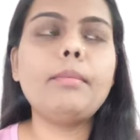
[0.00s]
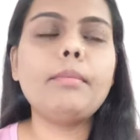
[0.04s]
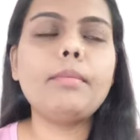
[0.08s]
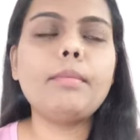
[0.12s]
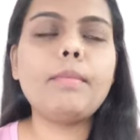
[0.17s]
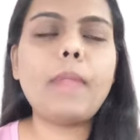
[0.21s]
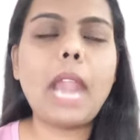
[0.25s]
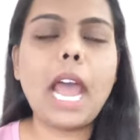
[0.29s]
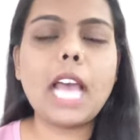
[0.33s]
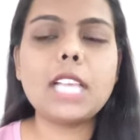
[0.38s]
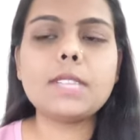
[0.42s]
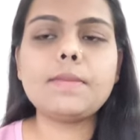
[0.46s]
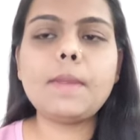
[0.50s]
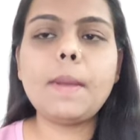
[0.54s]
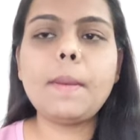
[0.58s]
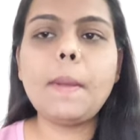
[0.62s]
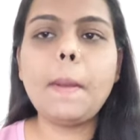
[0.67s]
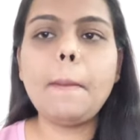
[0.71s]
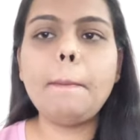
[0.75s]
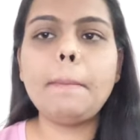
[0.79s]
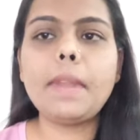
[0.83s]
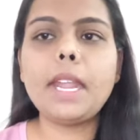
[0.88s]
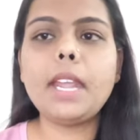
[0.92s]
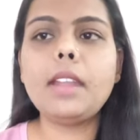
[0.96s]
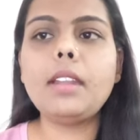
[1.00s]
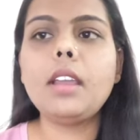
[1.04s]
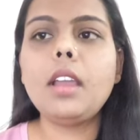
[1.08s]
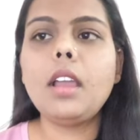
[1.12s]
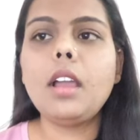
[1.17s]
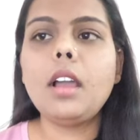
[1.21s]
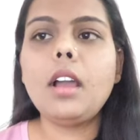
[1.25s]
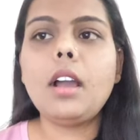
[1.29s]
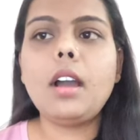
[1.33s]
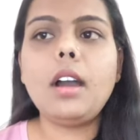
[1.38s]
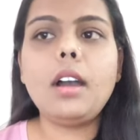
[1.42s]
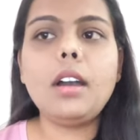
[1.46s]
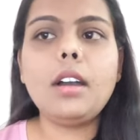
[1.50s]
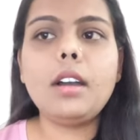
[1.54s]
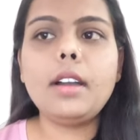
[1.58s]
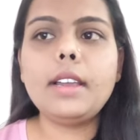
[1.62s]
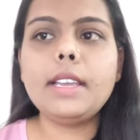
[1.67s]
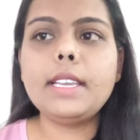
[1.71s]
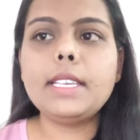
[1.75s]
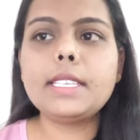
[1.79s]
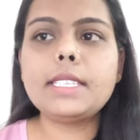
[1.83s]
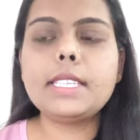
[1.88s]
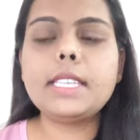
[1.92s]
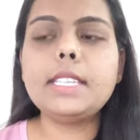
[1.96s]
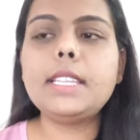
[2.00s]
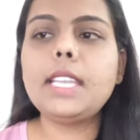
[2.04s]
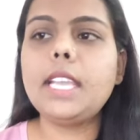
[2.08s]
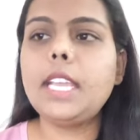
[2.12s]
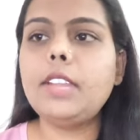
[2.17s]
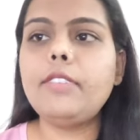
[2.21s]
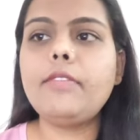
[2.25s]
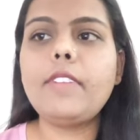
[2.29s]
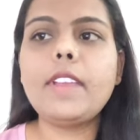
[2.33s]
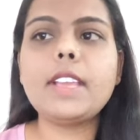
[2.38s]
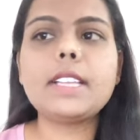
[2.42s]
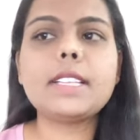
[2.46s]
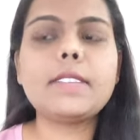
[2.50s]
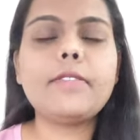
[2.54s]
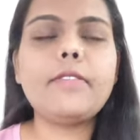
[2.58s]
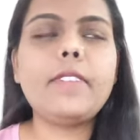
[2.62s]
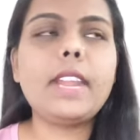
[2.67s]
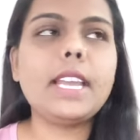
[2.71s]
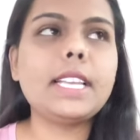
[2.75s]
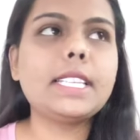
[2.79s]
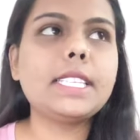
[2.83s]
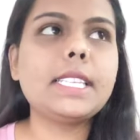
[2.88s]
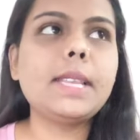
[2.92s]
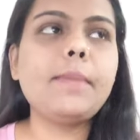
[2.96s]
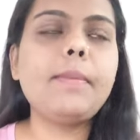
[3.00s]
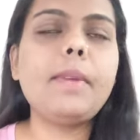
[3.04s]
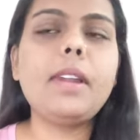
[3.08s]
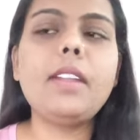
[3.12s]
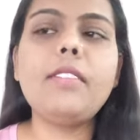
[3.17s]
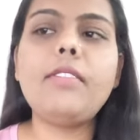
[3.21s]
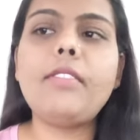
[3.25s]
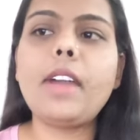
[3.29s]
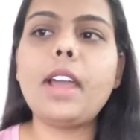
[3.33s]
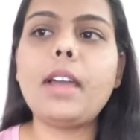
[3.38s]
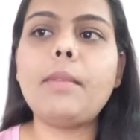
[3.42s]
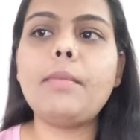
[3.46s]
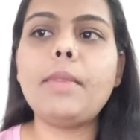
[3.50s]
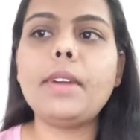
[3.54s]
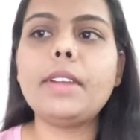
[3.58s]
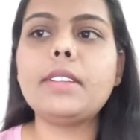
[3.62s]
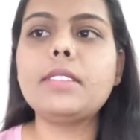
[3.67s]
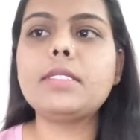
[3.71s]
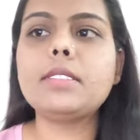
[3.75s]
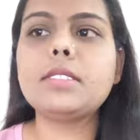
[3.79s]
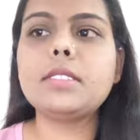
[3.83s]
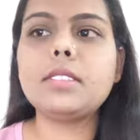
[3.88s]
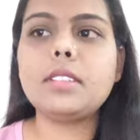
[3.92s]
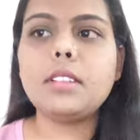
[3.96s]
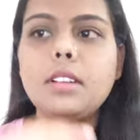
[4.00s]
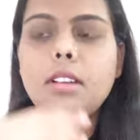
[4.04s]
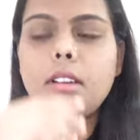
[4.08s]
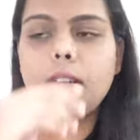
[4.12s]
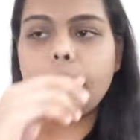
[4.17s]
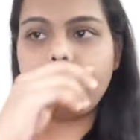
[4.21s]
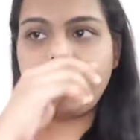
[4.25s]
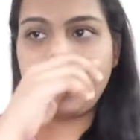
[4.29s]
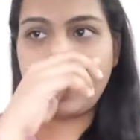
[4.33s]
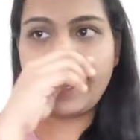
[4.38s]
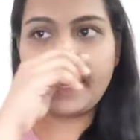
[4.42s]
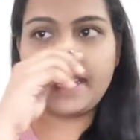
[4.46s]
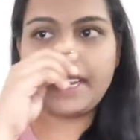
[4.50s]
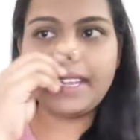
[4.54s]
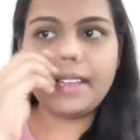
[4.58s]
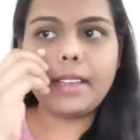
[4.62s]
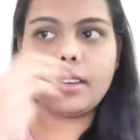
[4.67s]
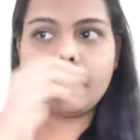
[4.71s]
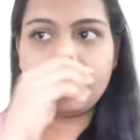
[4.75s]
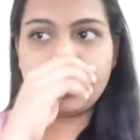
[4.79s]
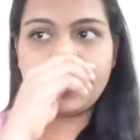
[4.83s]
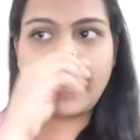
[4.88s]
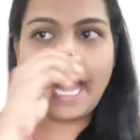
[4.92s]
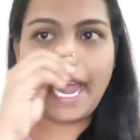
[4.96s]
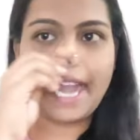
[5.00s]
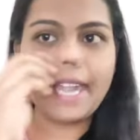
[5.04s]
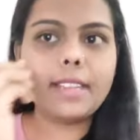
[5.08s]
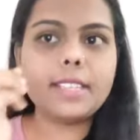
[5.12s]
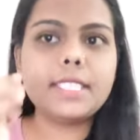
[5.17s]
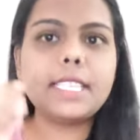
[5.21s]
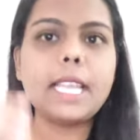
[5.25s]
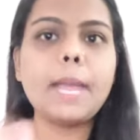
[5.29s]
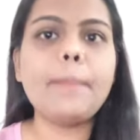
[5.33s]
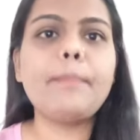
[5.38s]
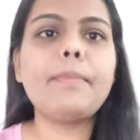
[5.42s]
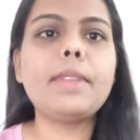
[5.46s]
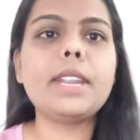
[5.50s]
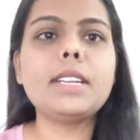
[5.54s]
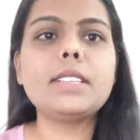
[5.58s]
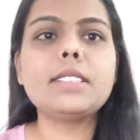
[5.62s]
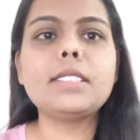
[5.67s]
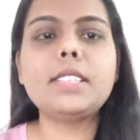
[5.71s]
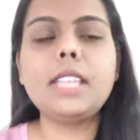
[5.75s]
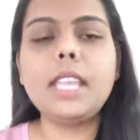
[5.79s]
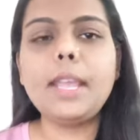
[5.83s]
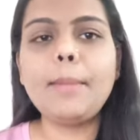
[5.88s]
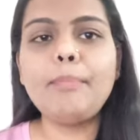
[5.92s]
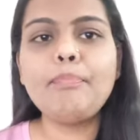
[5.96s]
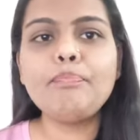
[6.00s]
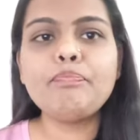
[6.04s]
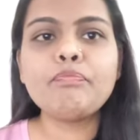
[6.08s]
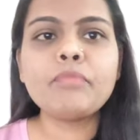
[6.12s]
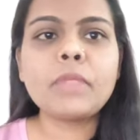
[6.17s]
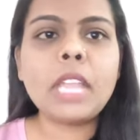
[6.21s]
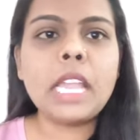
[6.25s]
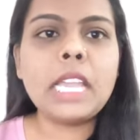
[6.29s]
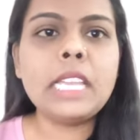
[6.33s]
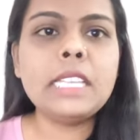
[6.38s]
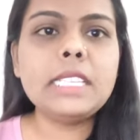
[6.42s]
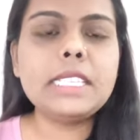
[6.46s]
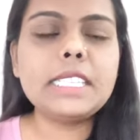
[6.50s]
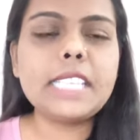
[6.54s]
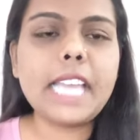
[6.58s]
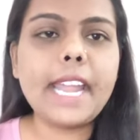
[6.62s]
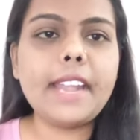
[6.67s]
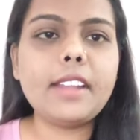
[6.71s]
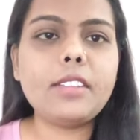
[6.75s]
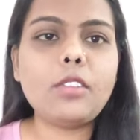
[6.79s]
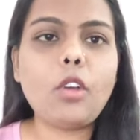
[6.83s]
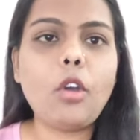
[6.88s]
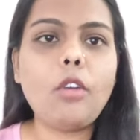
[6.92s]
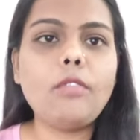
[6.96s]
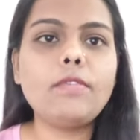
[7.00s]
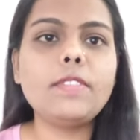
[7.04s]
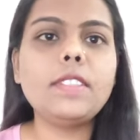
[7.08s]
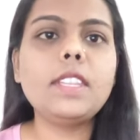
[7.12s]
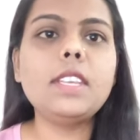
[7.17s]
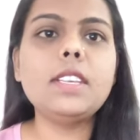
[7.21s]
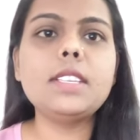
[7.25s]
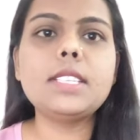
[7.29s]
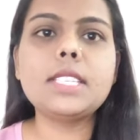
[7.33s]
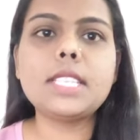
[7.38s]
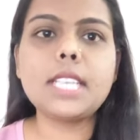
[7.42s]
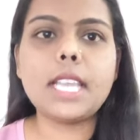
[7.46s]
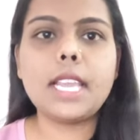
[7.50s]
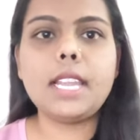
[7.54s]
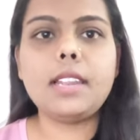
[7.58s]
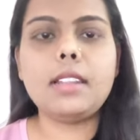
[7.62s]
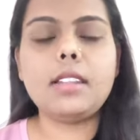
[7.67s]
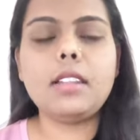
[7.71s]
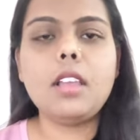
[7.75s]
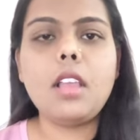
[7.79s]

plasma membrane is the thin flexible fibers barrier that separates the inside of the cell